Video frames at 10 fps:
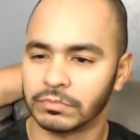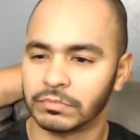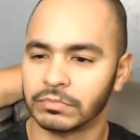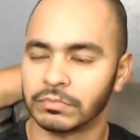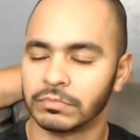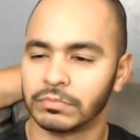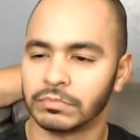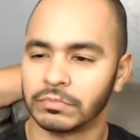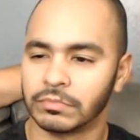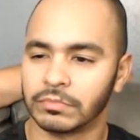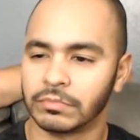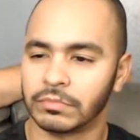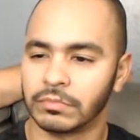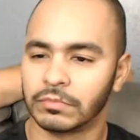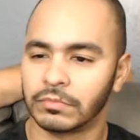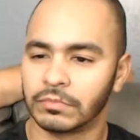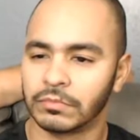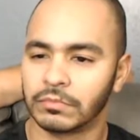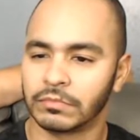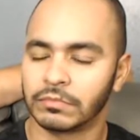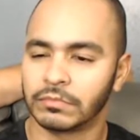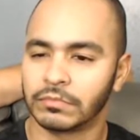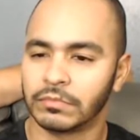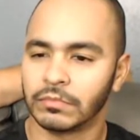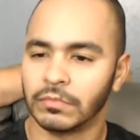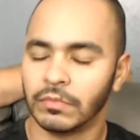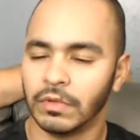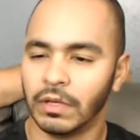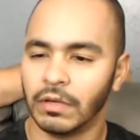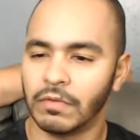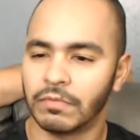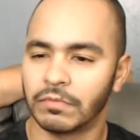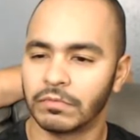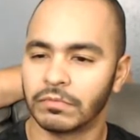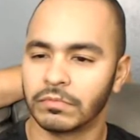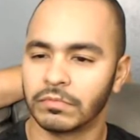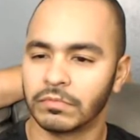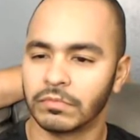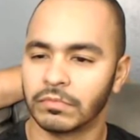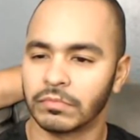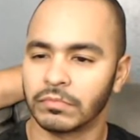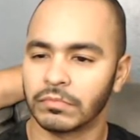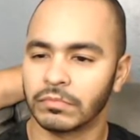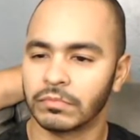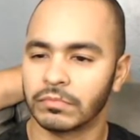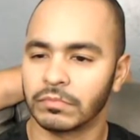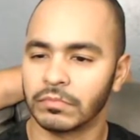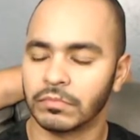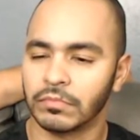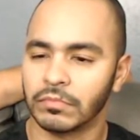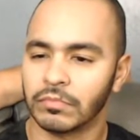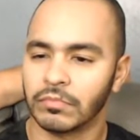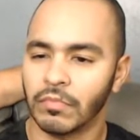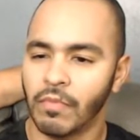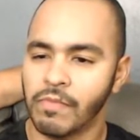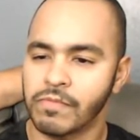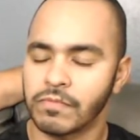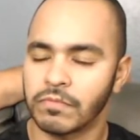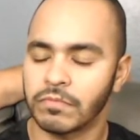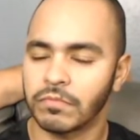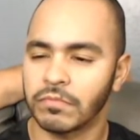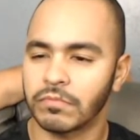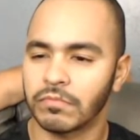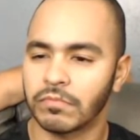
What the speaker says: (silent)